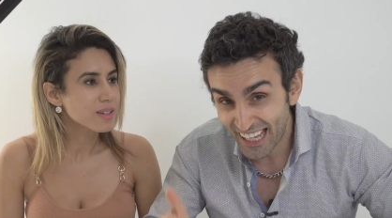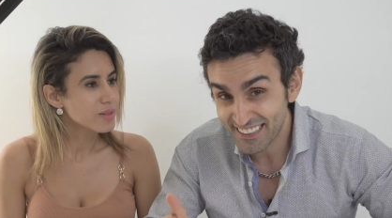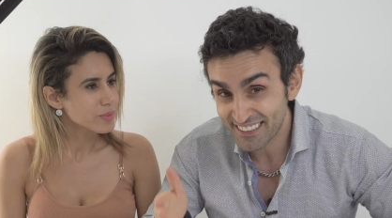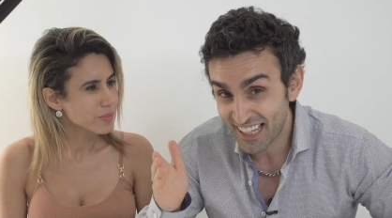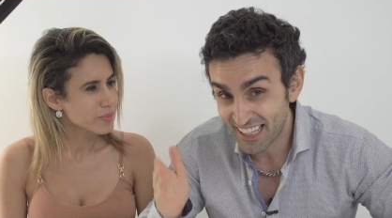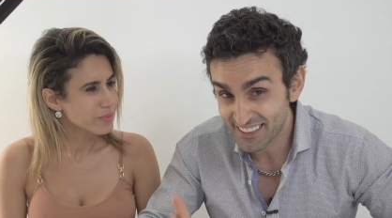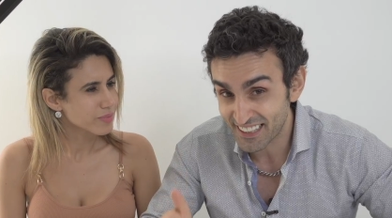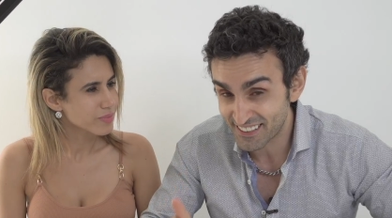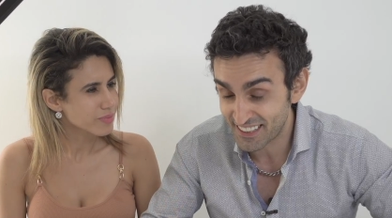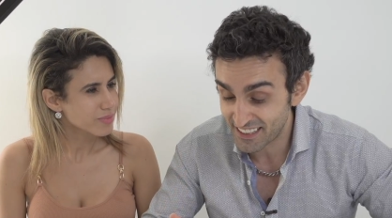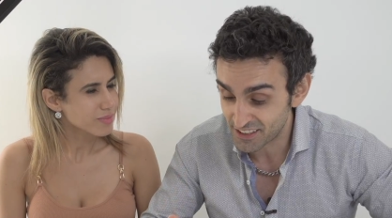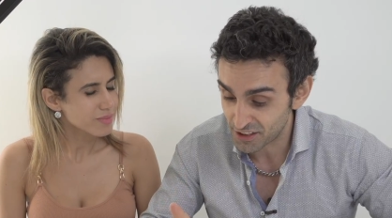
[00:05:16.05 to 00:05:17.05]
Speaker 1: eight
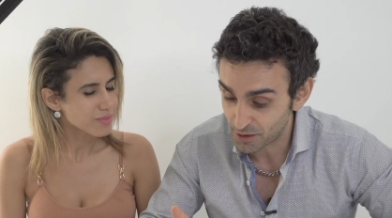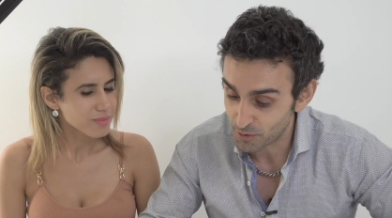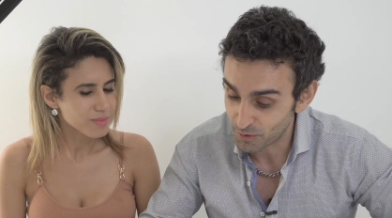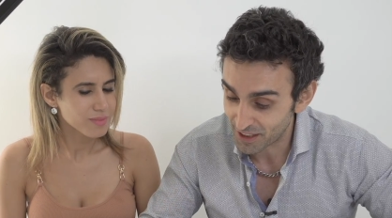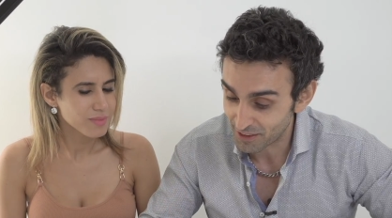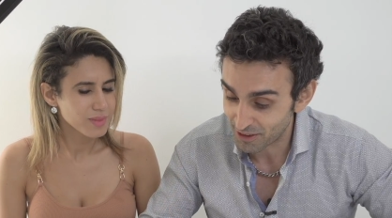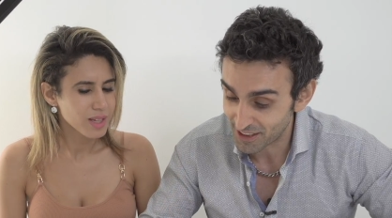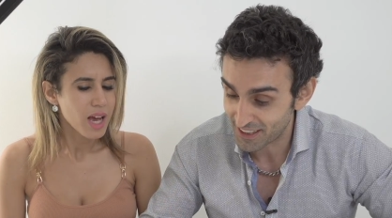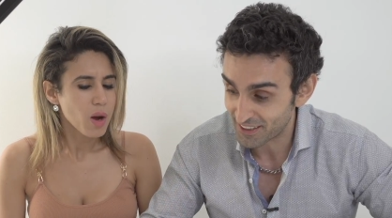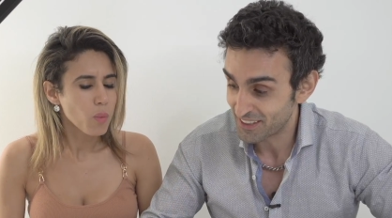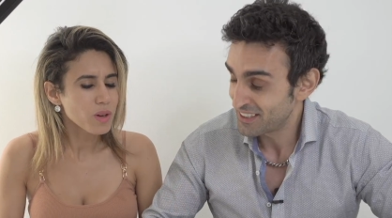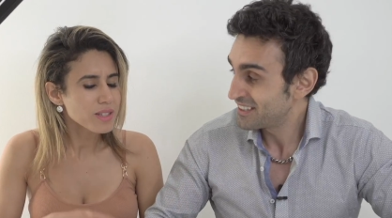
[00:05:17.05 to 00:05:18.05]
SSDs you could be running right
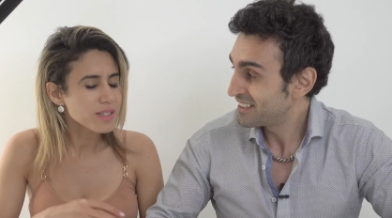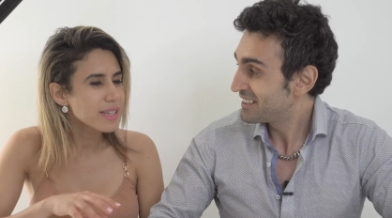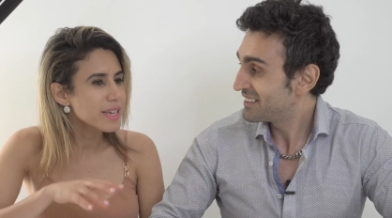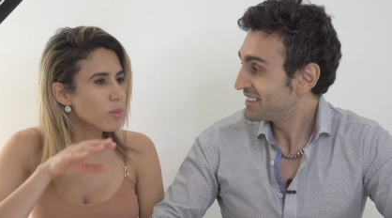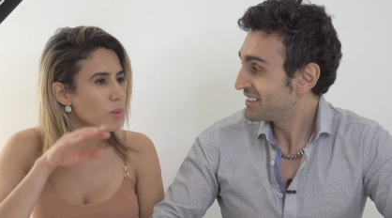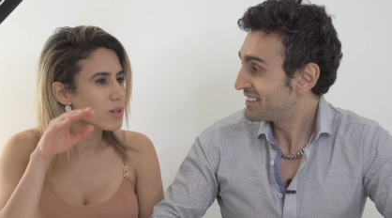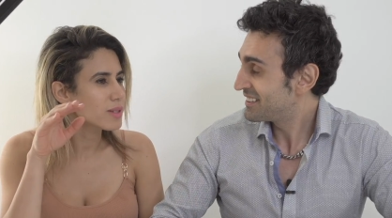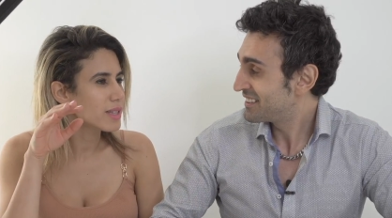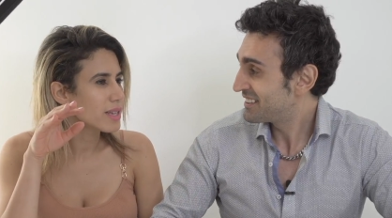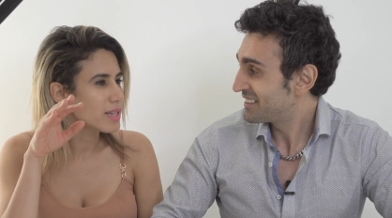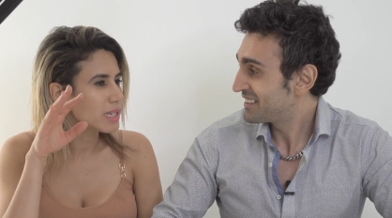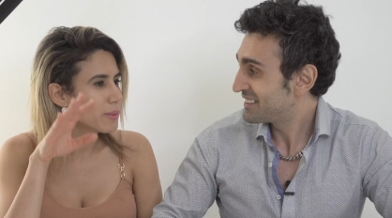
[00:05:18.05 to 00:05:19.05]
there.
Speaker 2: What's the what's
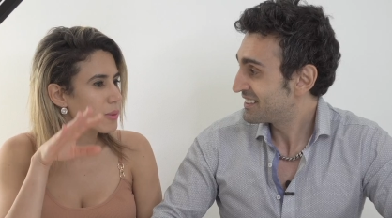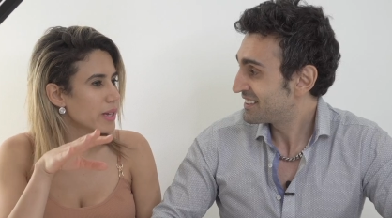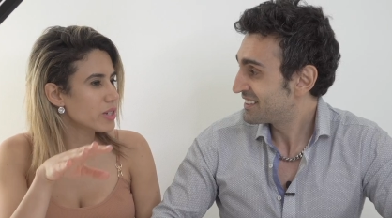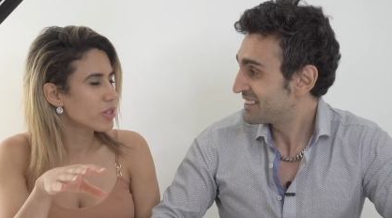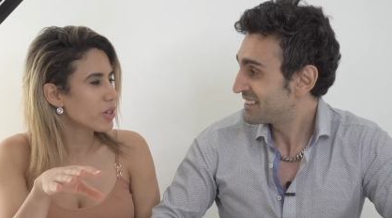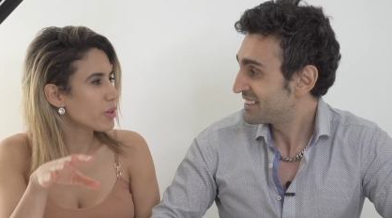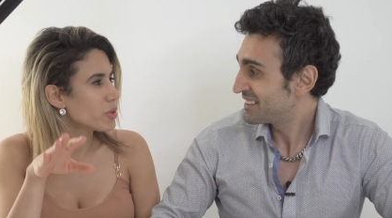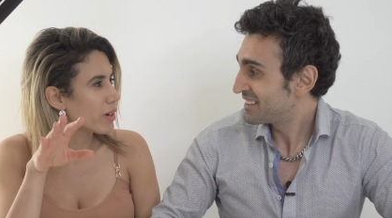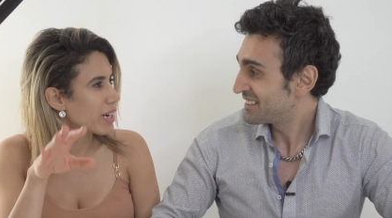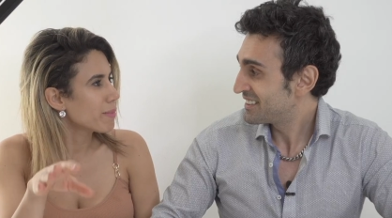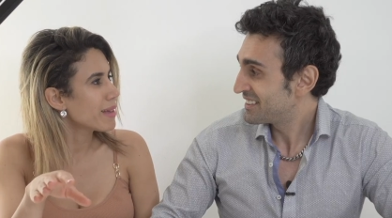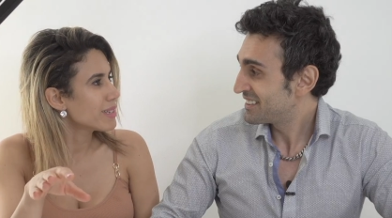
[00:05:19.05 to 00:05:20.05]
the WHO's
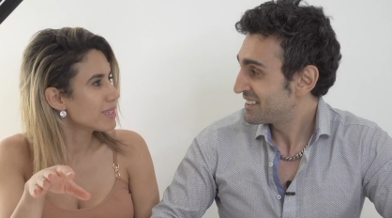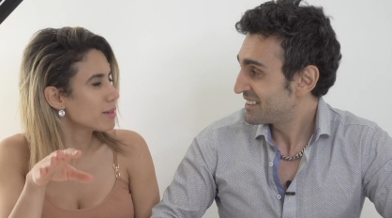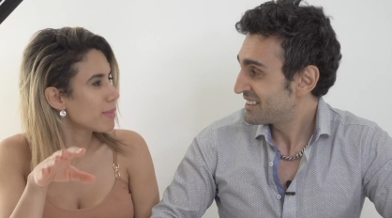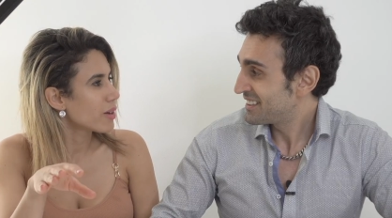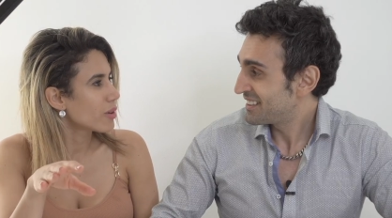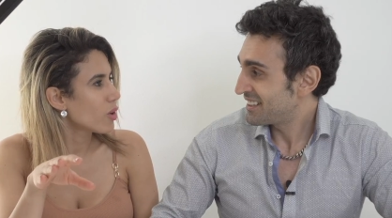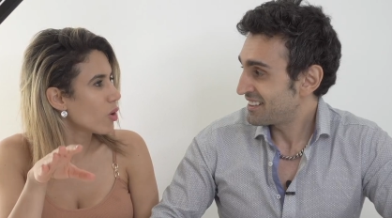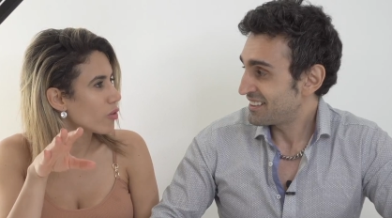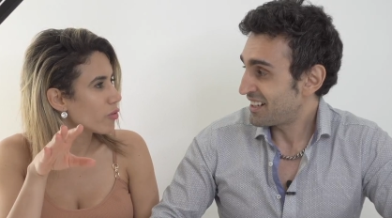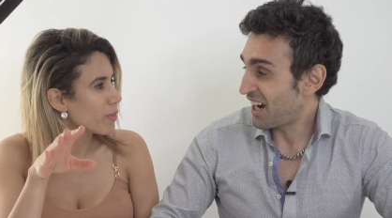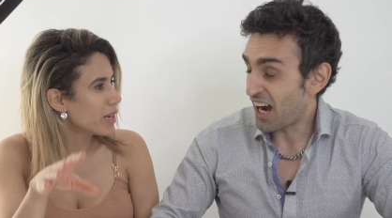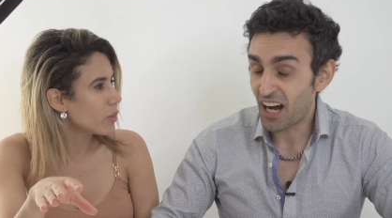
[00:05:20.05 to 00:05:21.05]
recommended amount
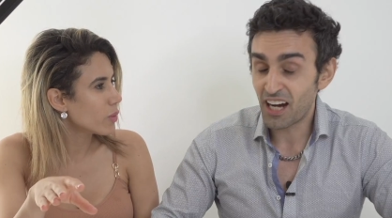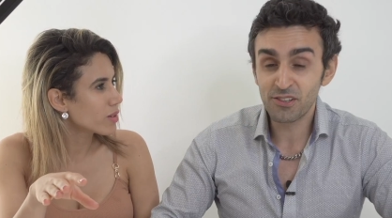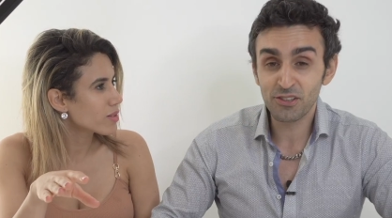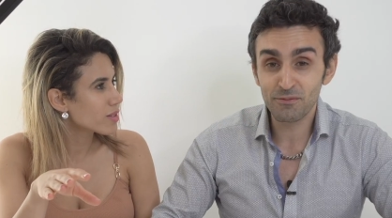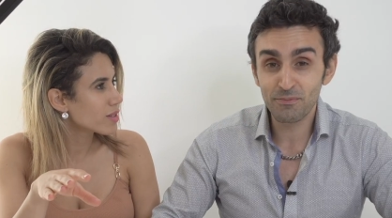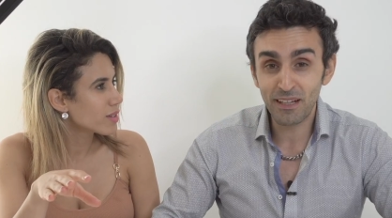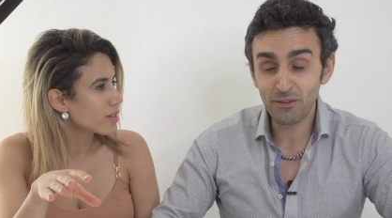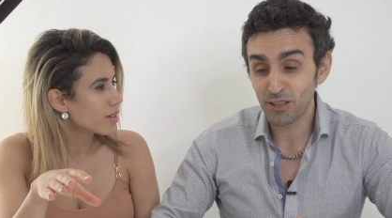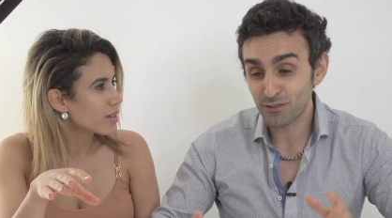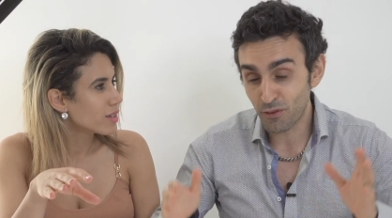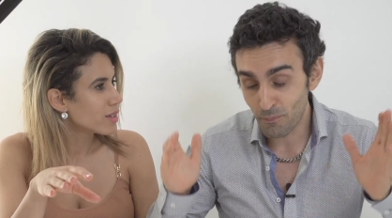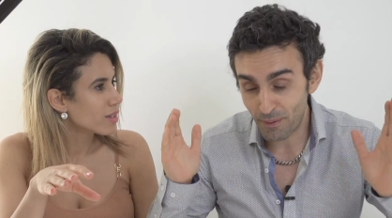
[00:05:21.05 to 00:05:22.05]
of? Milliwatts?
Speaker 1: 100
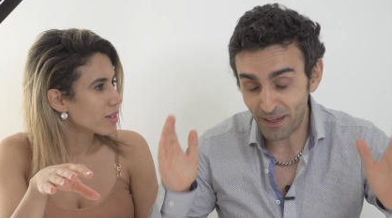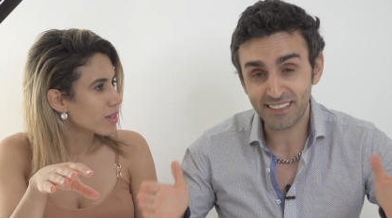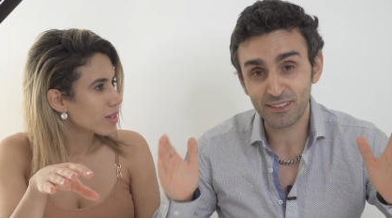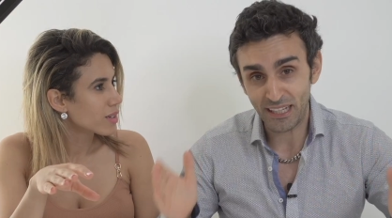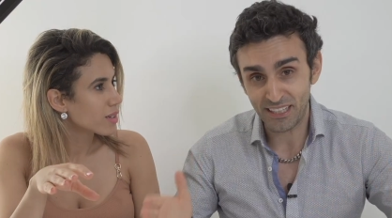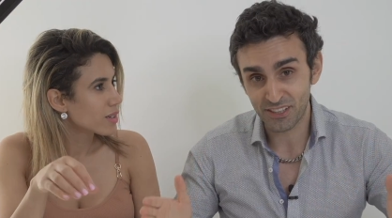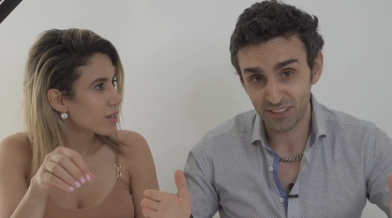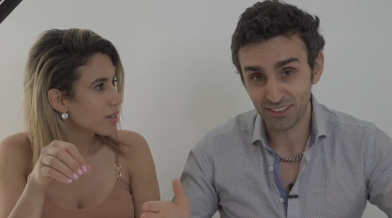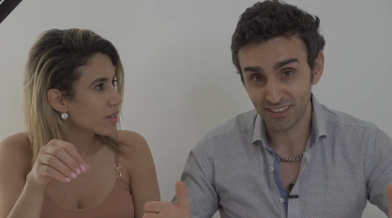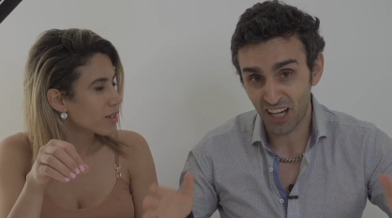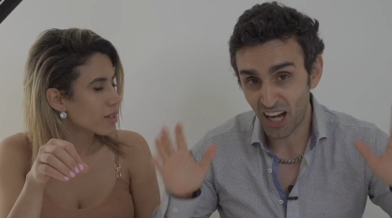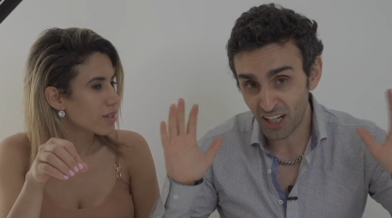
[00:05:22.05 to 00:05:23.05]
milliwatts for base
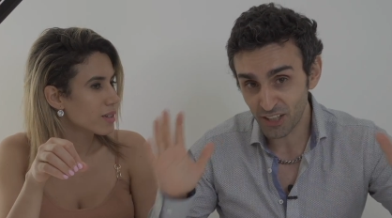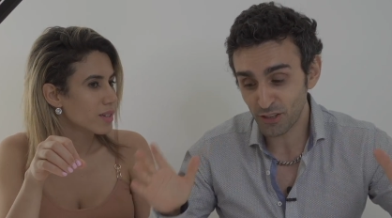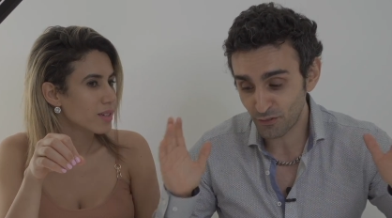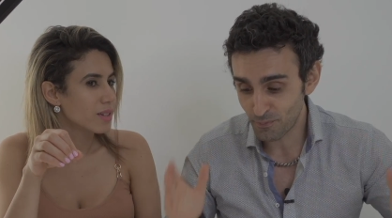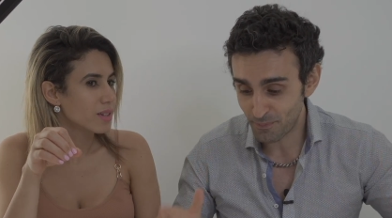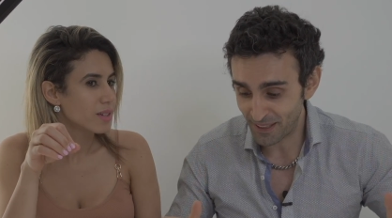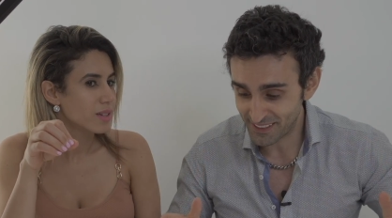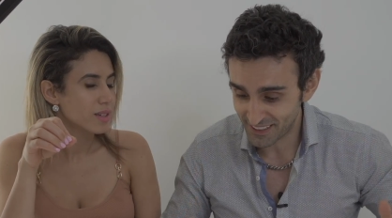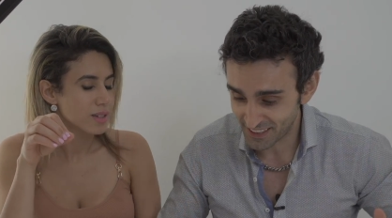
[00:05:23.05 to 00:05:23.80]
stations. 100 for base